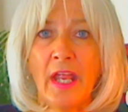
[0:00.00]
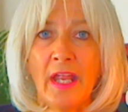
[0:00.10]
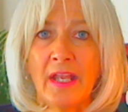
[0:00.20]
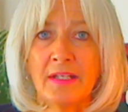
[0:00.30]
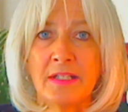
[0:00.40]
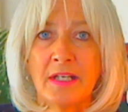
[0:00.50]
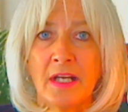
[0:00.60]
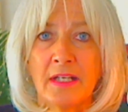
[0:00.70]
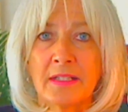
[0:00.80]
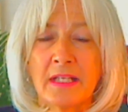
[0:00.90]
And
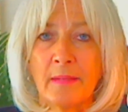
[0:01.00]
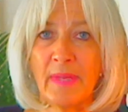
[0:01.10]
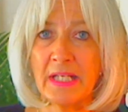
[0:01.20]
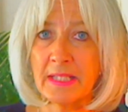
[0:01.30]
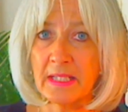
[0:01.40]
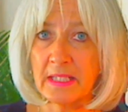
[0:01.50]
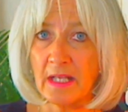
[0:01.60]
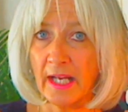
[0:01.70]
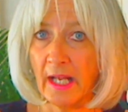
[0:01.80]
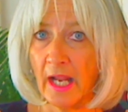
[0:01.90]
it's an amazing
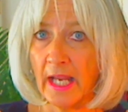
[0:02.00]
sight.